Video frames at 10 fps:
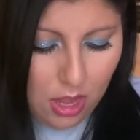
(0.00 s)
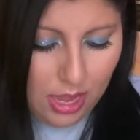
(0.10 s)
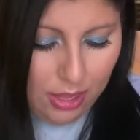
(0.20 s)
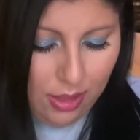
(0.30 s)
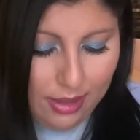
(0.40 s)

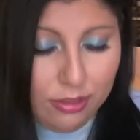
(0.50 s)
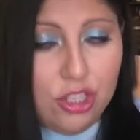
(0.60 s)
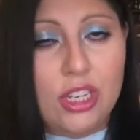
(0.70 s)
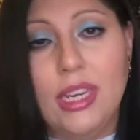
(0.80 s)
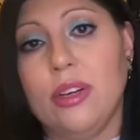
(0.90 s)
and you have to
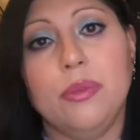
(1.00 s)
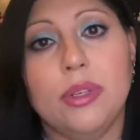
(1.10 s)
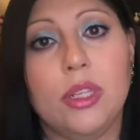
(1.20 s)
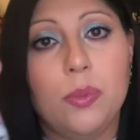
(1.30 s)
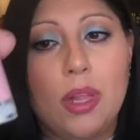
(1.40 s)
shake it
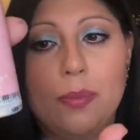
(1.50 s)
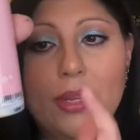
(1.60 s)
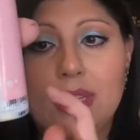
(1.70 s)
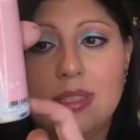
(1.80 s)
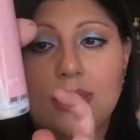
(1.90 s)
really well
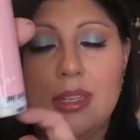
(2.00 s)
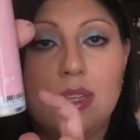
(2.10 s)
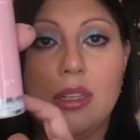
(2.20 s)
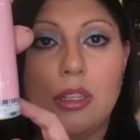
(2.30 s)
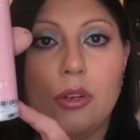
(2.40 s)
because
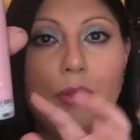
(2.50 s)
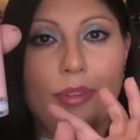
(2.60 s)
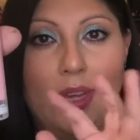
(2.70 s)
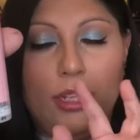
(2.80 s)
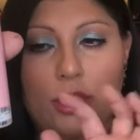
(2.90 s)
the little
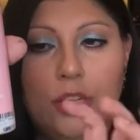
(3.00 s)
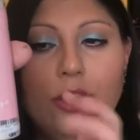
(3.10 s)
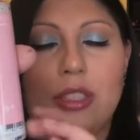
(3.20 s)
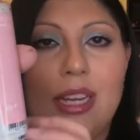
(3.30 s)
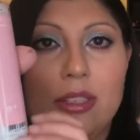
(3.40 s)
fine
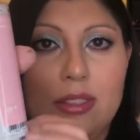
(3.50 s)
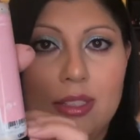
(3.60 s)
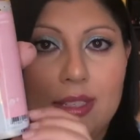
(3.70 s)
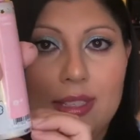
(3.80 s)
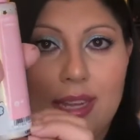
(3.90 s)
glitter tends
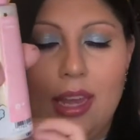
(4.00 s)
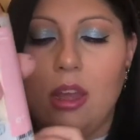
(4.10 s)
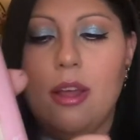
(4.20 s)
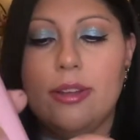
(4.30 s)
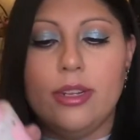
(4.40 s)
to stay
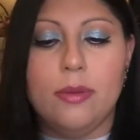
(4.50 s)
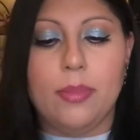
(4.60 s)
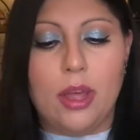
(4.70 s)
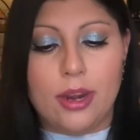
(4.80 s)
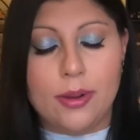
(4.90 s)
on the
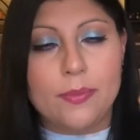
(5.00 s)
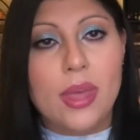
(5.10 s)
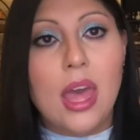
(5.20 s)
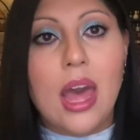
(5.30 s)
bottom.